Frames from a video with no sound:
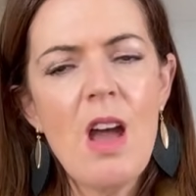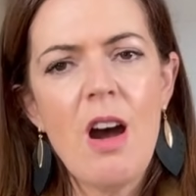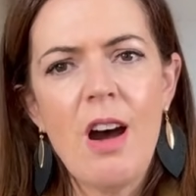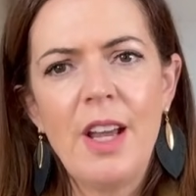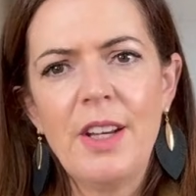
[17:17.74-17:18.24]

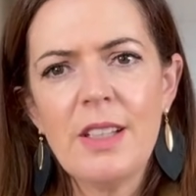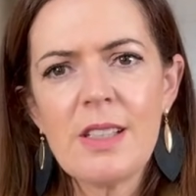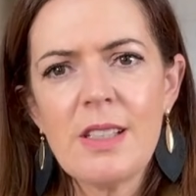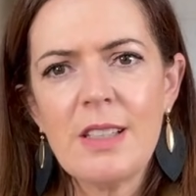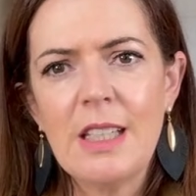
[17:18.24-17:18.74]
iron
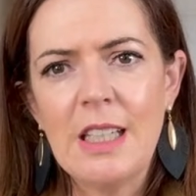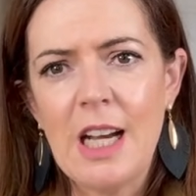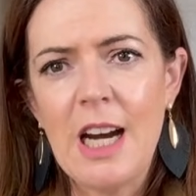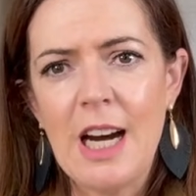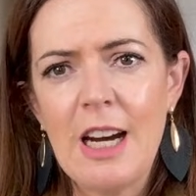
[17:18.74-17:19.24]
it in
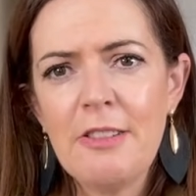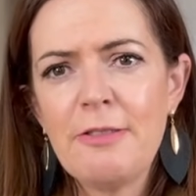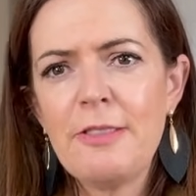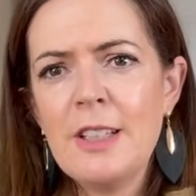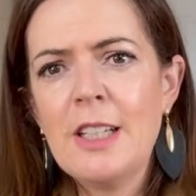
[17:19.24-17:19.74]

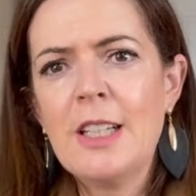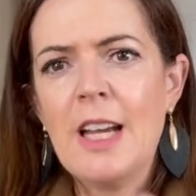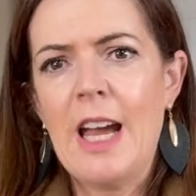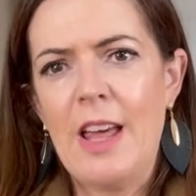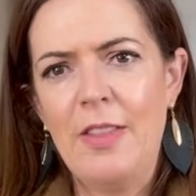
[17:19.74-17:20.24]
half
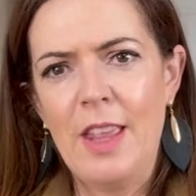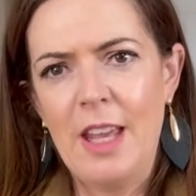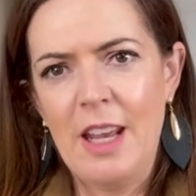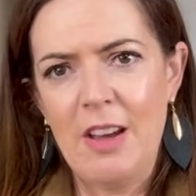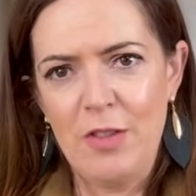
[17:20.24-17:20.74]
and
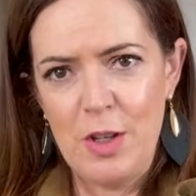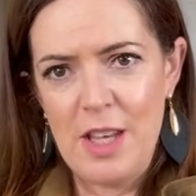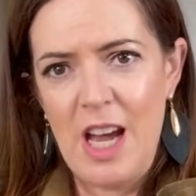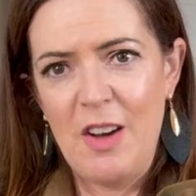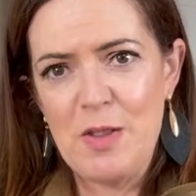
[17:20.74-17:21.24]
then have those
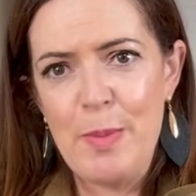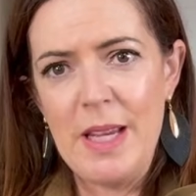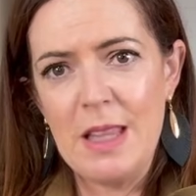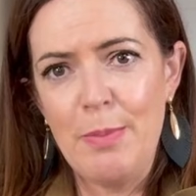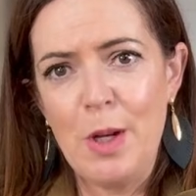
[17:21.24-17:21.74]
halves
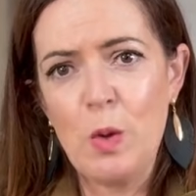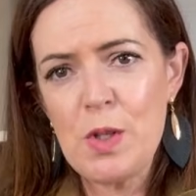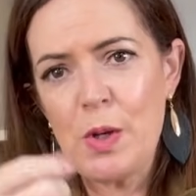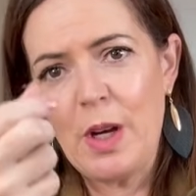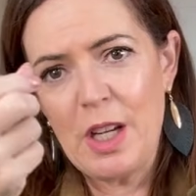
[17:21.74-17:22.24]
meet in the middle
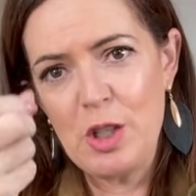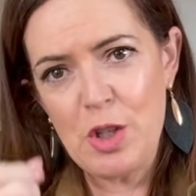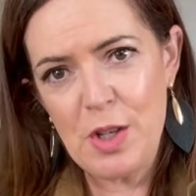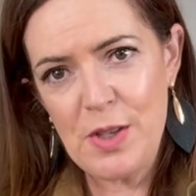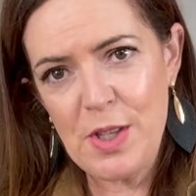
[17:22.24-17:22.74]
so I can
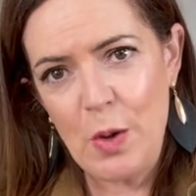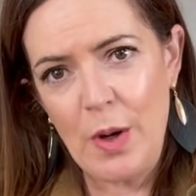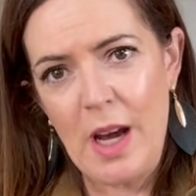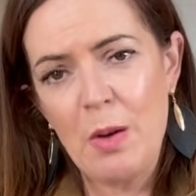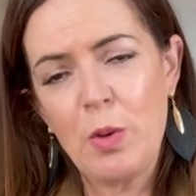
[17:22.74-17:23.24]
just sew
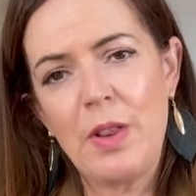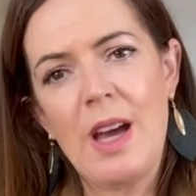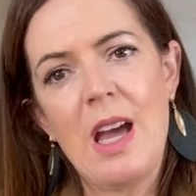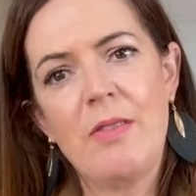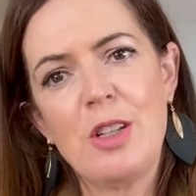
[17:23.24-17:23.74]
it up
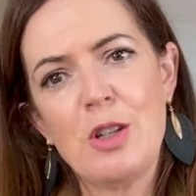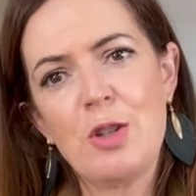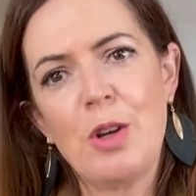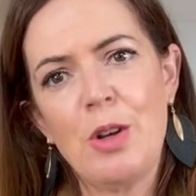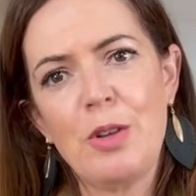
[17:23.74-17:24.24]
without having to
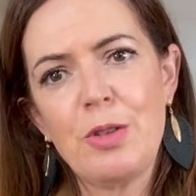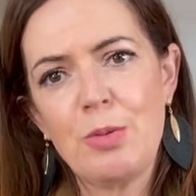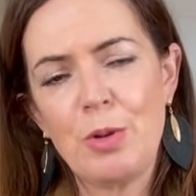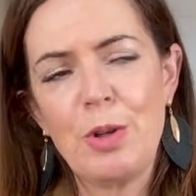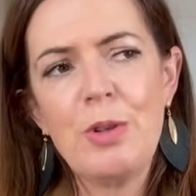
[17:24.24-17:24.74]
turn it
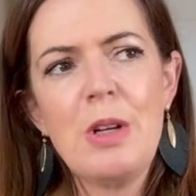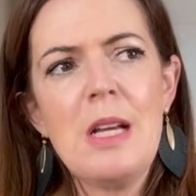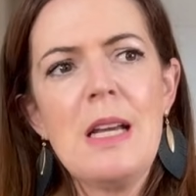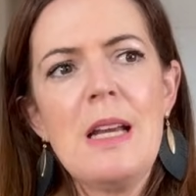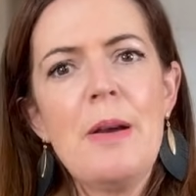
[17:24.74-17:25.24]
through.
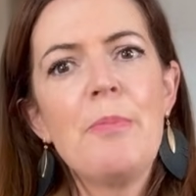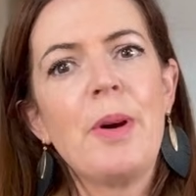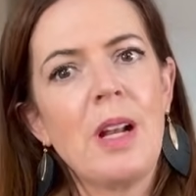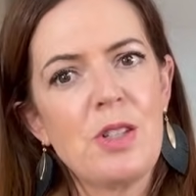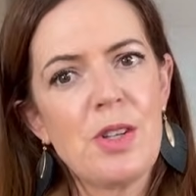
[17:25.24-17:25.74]

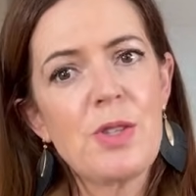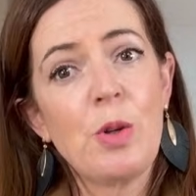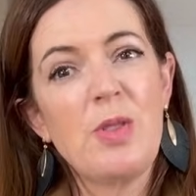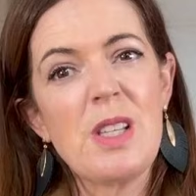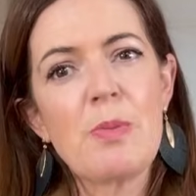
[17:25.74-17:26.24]
But I just
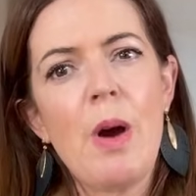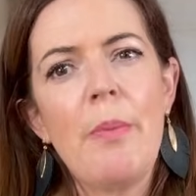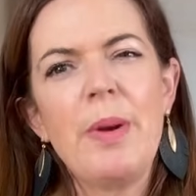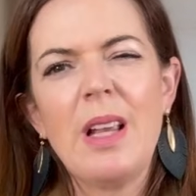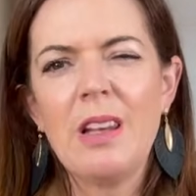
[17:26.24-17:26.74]
thought this
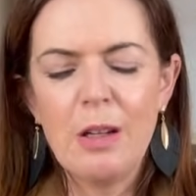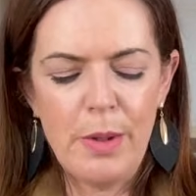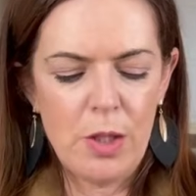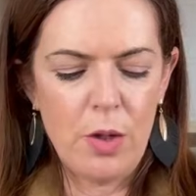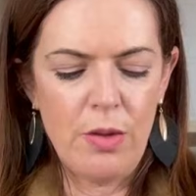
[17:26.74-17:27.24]
might be a little
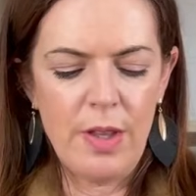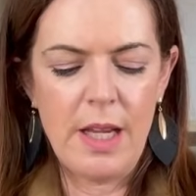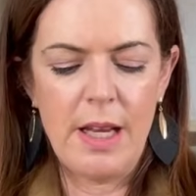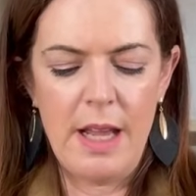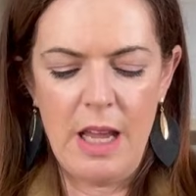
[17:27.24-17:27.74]
bit too
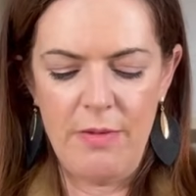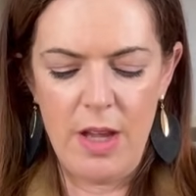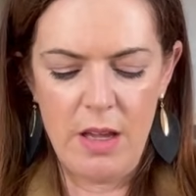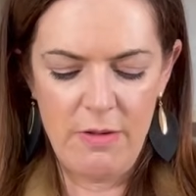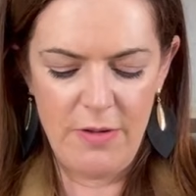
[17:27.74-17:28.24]
thick and
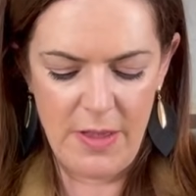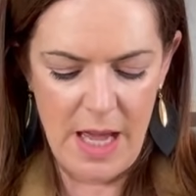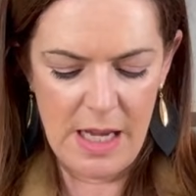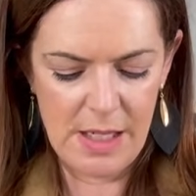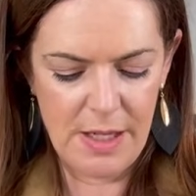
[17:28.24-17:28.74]
heavy for
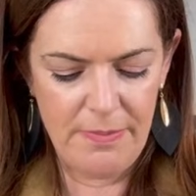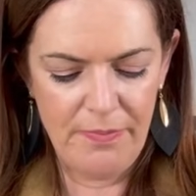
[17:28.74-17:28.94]
that.